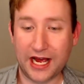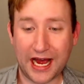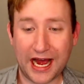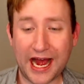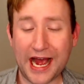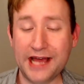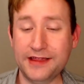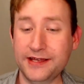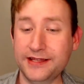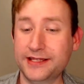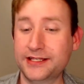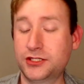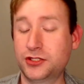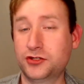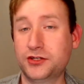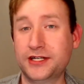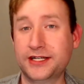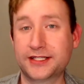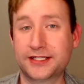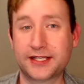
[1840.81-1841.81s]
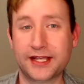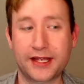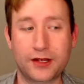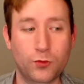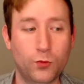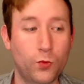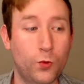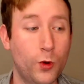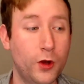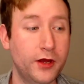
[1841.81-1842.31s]
I think this drink's like
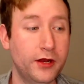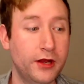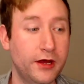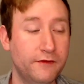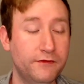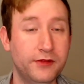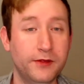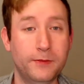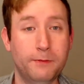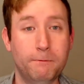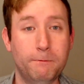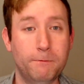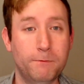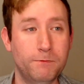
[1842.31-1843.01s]
one of the